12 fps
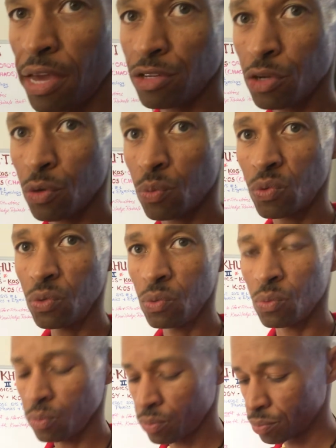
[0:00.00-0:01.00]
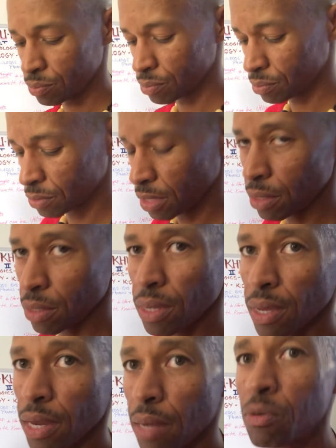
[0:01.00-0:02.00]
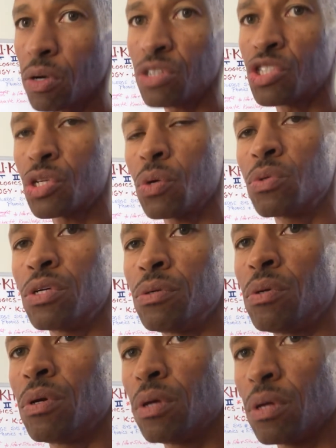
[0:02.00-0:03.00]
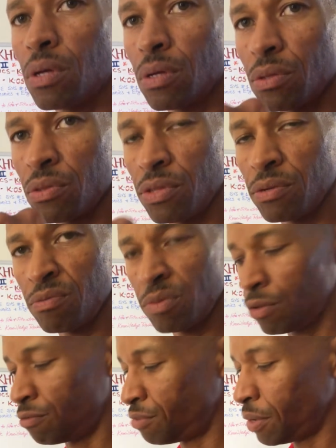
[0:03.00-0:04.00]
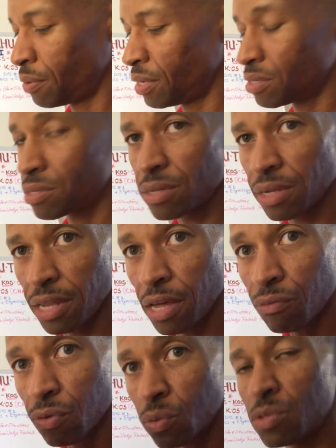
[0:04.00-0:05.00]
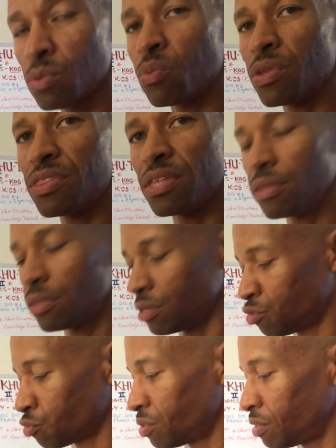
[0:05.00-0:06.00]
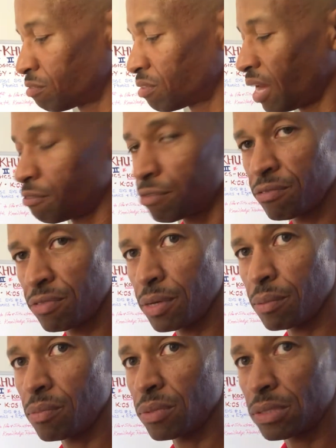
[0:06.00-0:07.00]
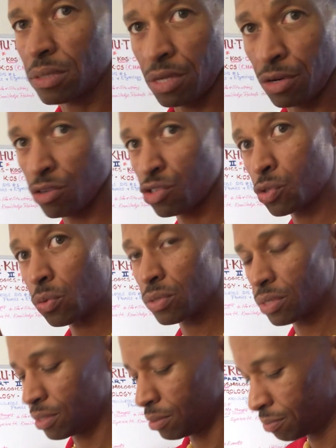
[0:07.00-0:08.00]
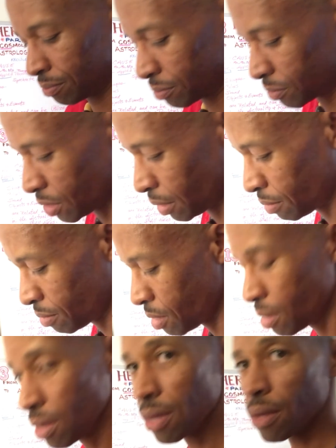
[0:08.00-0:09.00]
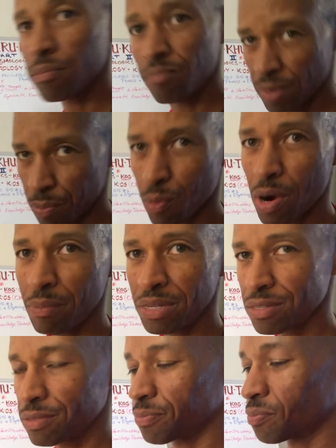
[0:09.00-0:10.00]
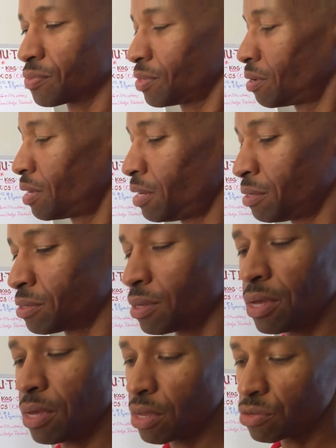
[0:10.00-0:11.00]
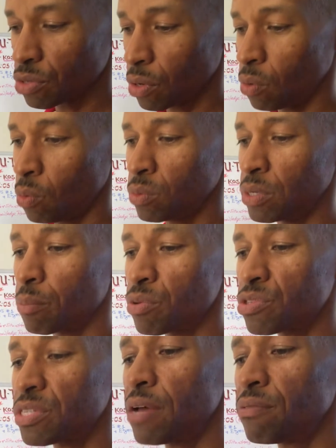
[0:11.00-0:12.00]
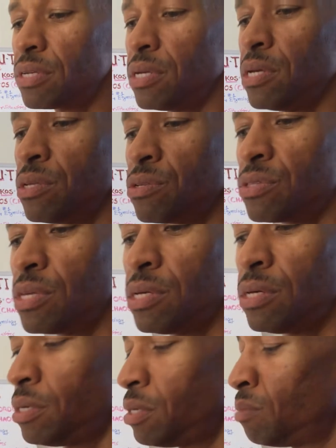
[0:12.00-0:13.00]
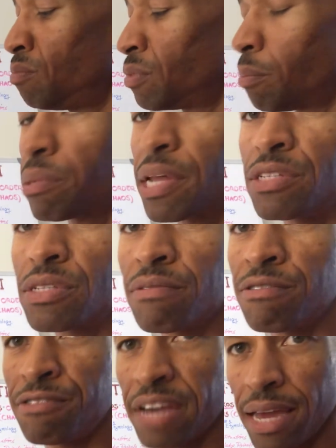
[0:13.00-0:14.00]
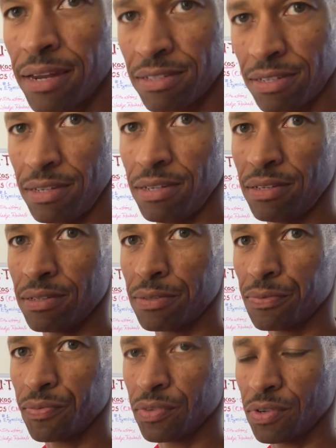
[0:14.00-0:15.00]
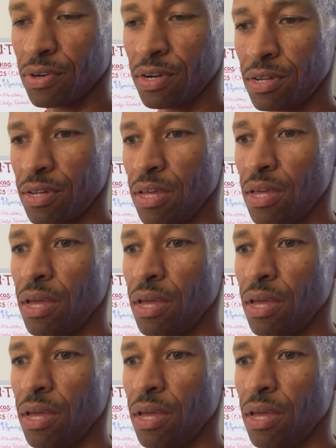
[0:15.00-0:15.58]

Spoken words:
Heteru. Okay, and I'm going to show you the various levels within the tree of life of them here shortly. Okay, I promise. All right, so number 7 is the place of vanity. All right,